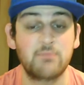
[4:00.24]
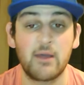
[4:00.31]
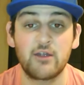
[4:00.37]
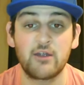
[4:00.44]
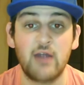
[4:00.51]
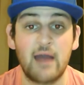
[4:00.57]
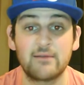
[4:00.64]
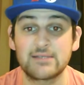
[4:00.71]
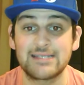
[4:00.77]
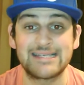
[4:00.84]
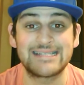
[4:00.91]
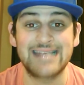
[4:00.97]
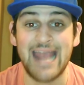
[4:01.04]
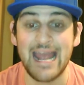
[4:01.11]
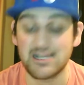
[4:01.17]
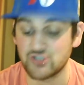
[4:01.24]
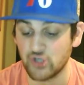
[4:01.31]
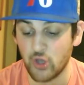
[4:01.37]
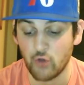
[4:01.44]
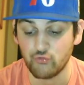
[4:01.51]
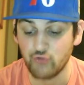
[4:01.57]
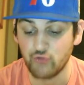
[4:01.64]
best player, obviously,
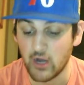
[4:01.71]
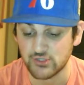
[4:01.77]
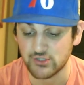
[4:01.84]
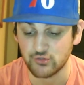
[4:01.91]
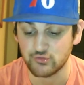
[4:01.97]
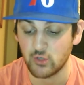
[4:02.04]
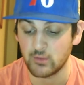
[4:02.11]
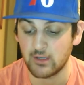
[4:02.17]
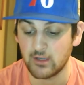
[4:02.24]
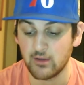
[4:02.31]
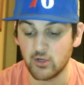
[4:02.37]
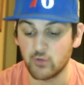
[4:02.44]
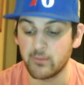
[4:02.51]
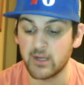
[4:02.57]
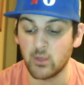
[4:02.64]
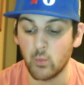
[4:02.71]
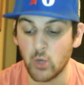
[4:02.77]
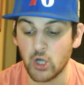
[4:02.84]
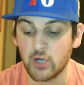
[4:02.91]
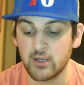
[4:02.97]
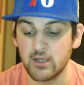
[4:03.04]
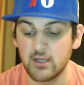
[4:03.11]
D'Angelo Russell, doing a little bit of
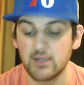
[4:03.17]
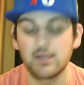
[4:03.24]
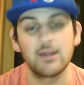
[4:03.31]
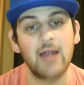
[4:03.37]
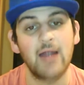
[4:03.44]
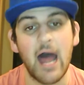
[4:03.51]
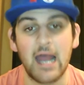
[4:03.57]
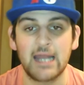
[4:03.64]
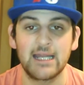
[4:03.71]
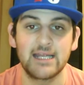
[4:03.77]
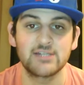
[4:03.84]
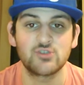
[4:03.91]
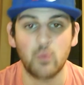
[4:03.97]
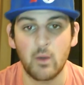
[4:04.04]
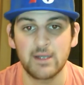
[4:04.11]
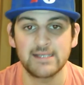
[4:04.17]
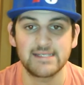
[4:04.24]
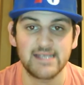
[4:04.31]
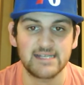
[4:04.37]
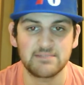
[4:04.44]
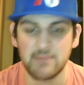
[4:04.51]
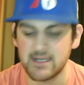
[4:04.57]
work, logging in
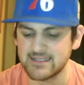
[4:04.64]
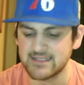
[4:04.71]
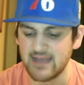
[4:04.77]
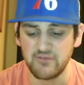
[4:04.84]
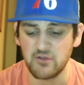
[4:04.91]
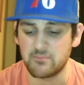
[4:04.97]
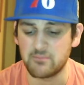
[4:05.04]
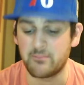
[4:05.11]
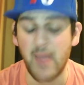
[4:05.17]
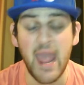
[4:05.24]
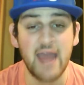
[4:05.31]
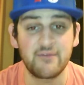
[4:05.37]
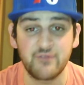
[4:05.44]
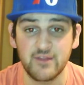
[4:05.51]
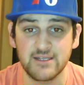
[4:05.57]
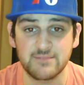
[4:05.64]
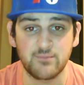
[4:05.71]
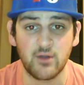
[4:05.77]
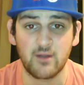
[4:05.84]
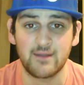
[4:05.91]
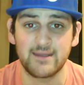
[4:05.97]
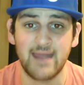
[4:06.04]
26 minutes. I feel bad for this
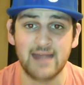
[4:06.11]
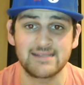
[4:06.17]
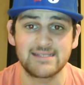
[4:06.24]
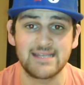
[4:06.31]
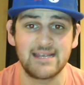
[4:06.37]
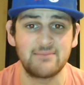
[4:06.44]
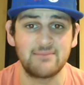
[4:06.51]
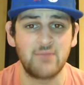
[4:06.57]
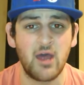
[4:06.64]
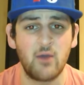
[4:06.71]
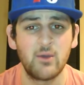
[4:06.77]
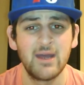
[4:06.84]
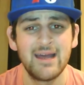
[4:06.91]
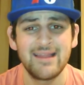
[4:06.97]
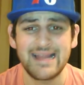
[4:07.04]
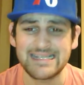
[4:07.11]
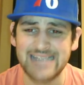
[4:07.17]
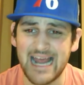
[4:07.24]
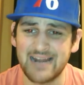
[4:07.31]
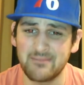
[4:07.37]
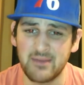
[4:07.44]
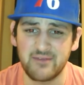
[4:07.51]
Brooklyn Nets team, though.
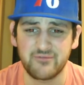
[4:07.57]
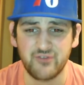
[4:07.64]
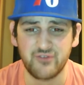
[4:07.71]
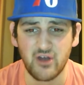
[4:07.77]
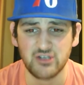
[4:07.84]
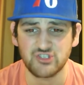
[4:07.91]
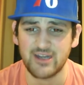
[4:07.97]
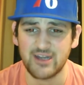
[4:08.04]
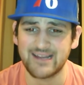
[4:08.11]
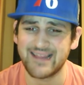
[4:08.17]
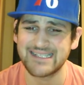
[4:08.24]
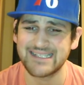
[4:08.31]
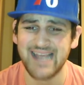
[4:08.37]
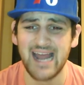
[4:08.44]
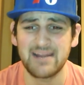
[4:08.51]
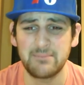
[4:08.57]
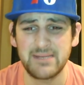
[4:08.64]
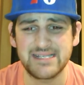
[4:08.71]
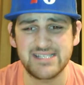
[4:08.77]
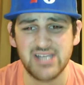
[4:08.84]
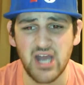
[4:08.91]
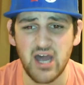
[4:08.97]
That's got to be frustrating. That's got to
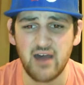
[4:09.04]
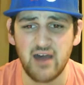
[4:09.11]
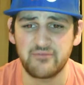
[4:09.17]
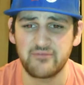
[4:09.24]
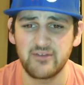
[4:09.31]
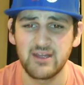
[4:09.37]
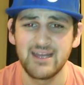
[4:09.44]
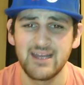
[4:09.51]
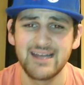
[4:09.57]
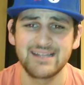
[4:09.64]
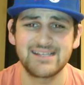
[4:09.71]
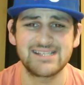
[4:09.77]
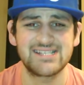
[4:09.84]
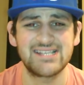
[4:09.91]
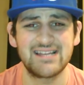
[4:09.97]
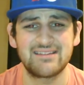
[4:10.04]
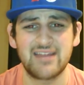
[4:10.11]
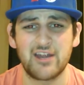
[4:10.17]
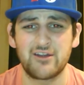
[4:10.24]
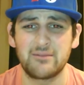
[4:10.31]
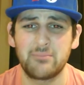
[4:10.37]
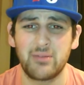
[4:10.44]
be tough to
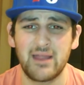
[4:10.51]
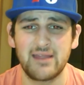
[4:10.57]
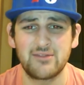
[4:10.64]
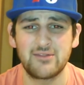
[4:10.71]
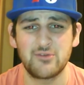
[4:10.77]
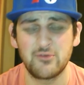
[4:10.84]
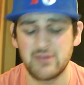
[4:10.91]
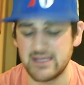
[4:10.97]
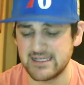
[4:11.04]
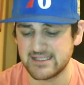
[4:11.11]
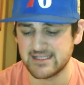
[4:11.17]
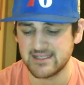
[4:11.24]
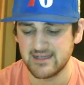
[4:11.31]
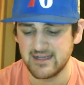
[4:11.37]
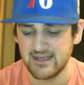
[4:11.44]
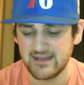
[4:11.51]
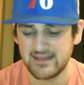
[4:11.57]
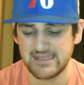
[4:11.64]
sit there and play through these